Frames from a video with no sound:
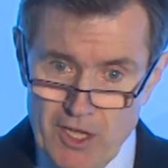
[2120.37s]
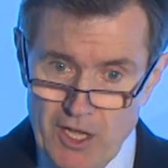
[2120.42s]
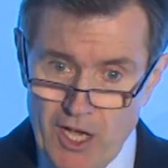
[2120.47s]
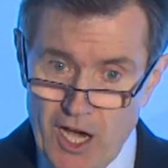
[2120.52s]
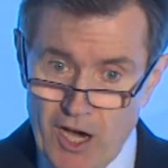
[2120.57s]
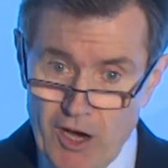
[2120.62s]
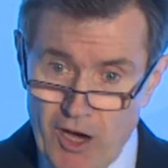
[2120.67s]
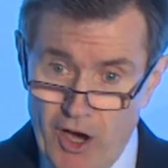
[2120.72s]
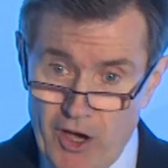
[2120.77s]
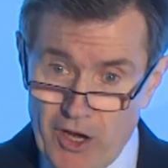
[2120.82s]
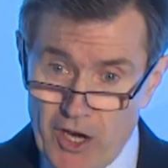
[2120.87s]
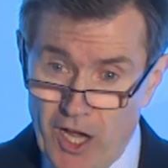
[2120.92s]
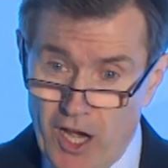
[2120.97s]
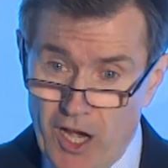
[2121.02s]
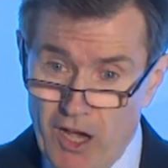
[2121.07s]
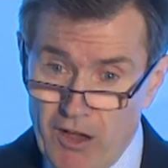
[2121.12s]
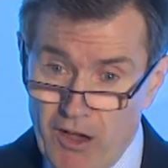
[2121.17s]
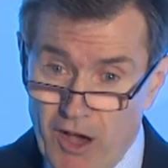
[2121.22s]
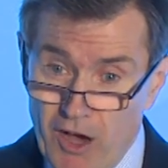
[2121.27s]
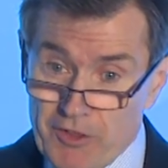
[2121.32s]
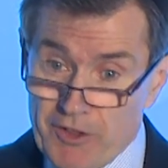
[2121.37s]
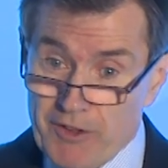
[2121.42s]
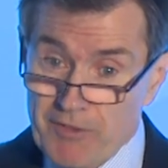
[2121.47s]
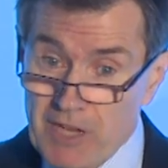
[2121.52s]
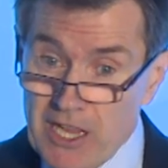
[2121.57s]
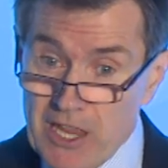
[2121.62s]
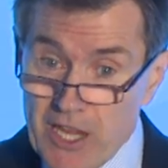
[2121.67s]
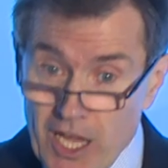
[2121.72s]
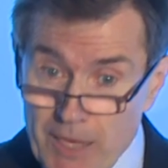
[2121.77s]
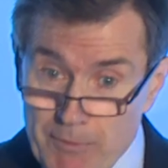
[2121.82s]
on our, on the
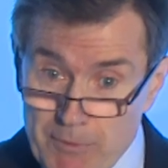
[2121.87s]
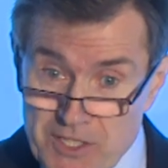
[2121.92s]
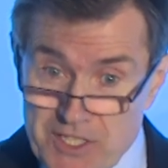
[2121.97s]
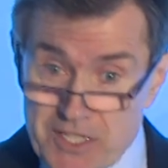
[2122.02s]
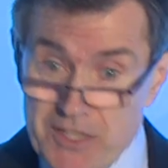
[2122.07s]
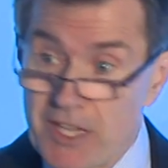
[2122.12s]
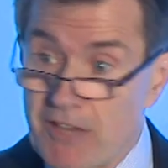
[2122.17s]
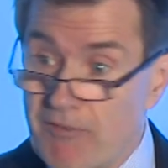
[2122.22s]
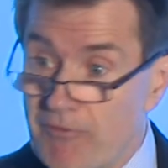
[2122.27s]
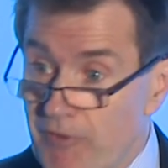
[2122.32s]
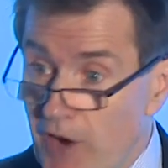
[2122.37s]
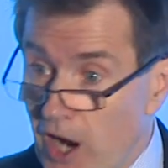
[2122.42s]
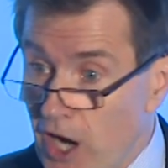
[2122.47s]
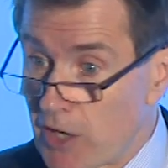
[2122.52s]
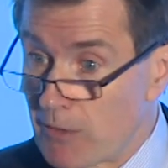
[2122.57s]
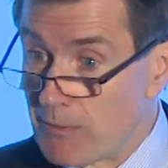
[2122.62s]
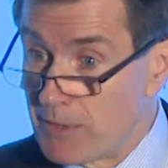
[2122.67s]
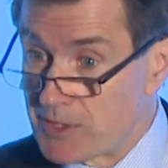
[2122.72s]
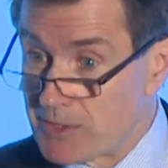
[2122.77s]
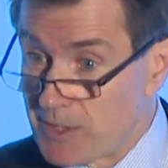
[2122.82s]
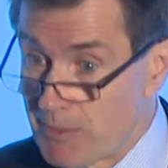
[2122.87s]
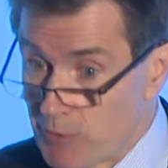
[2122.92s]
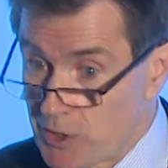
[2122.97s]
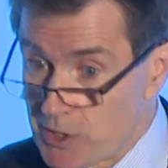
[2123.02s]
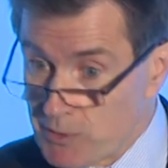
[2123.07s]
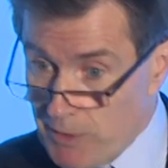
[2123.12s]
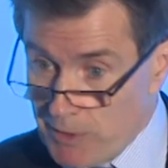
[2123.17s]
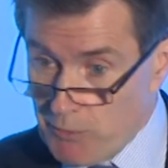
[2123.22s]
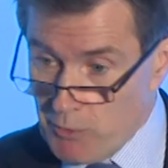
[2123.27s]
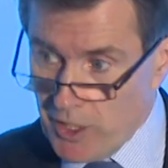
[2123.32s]
climate and the environment in which
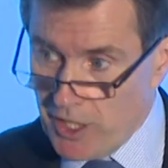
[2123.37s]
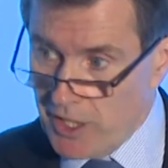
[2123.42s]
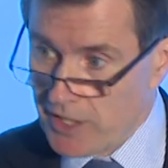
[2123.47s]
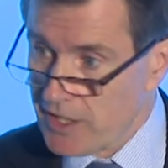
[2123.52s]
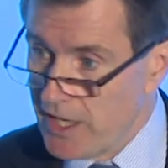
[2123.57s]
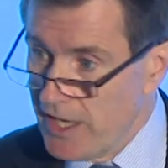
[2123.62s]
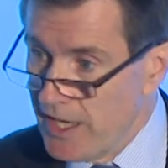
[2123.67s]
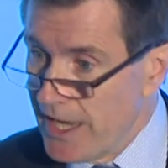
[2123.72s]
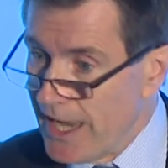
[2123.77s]
we work,